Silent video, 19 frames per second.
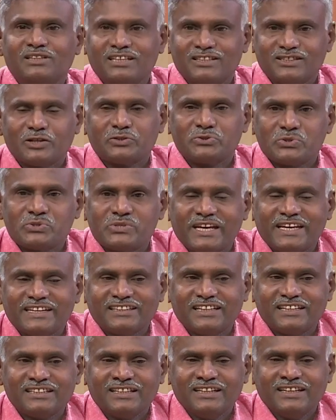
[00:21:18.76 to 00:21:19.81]
there is also
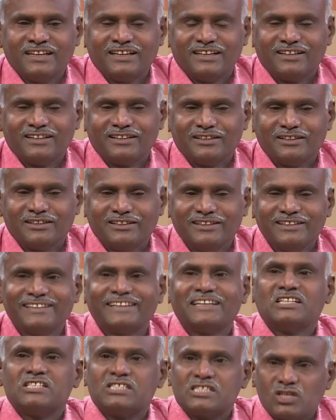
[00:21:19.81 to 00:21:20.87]
saying that uh,
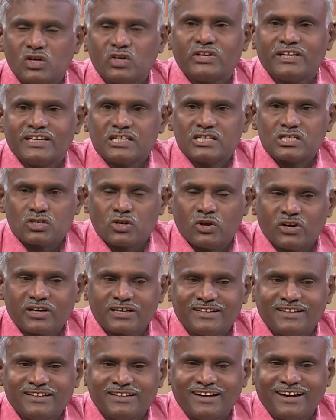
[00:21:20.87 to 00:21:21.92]
increase children's
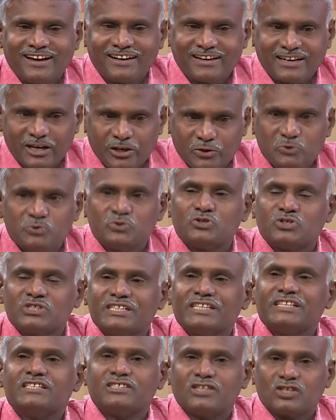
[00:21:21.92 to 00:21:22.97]
talk and reduce
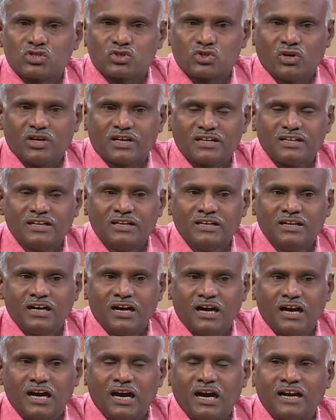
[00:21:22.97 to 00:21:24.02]
teachers talk.
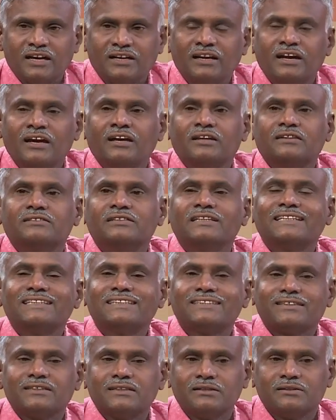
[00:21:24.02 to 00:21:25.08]
And
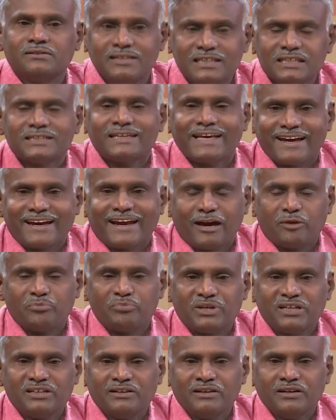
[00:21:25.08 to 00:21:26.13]
this this can
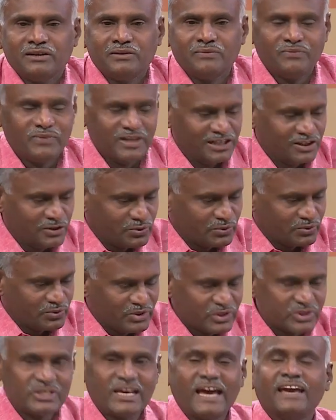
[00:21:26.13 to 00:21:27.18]
happen when you
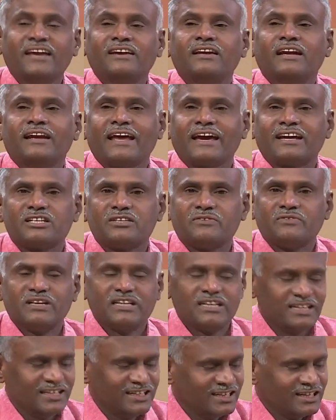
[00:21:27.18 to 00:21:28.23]
design an
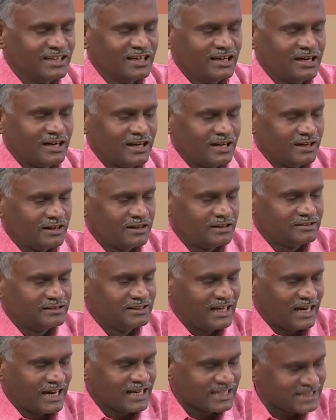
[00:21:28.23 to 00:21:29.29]
activity uh,
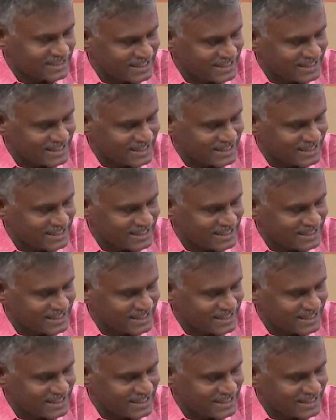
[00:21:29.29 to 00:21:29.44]
uh as